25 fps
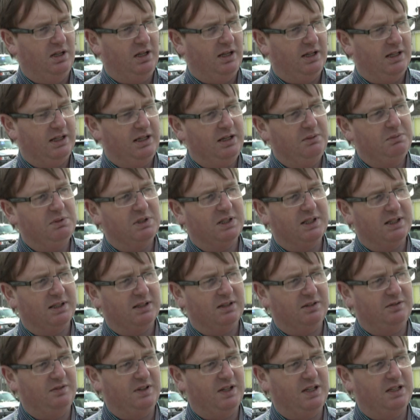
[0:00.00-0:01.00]
And he will
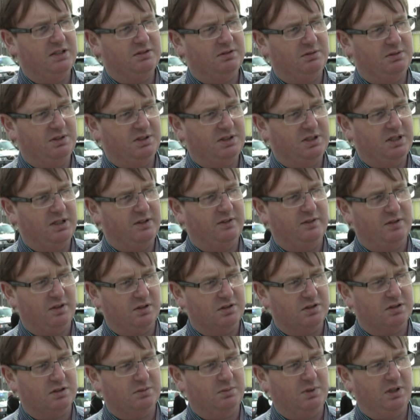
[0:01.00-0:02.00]
take advice from the Chief
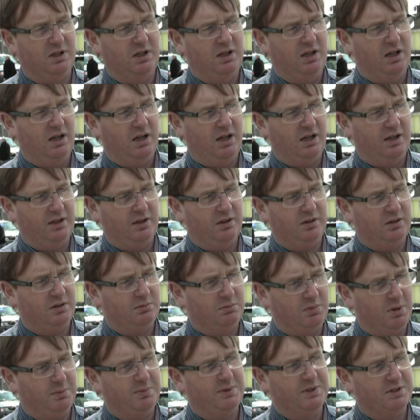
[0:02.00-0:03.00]
Constable and other
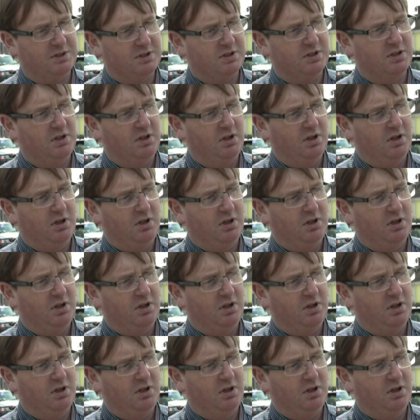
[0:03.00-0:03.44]
Muppets